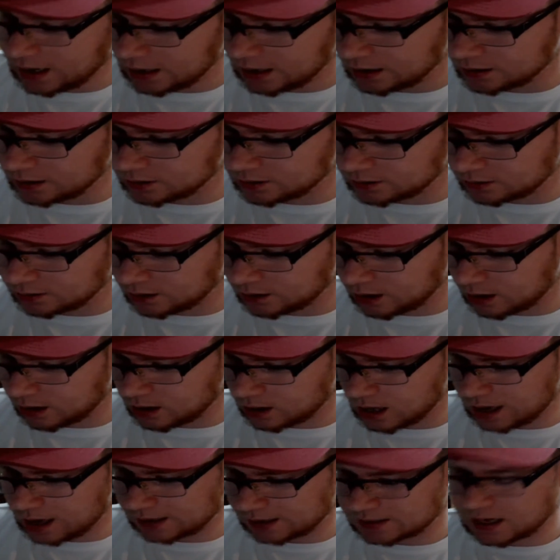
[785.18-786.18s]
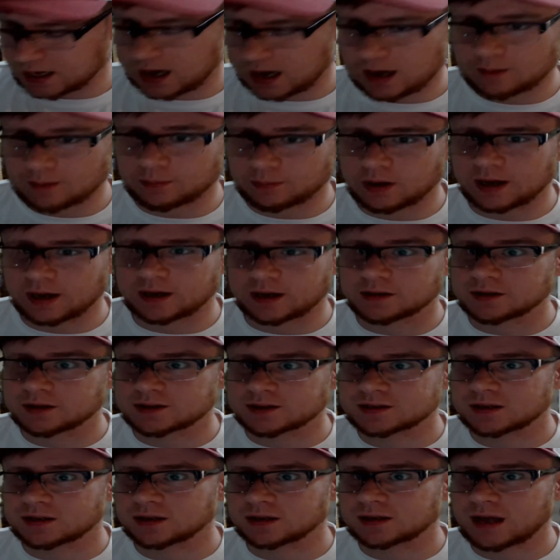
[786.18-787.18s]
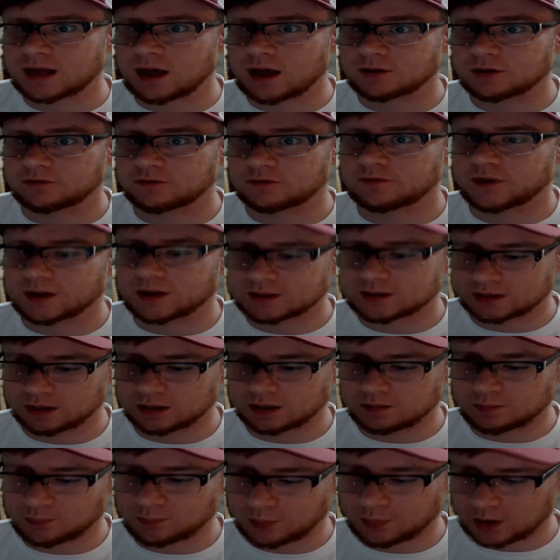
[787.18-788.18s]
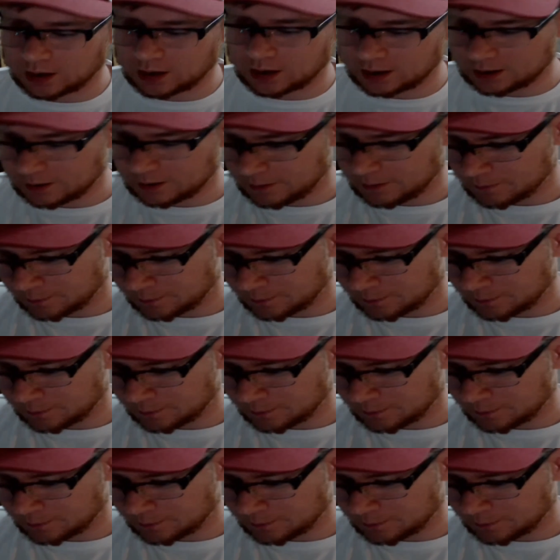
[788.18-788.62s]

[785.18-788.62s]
and a lot of time breaking this thing down to fix it. But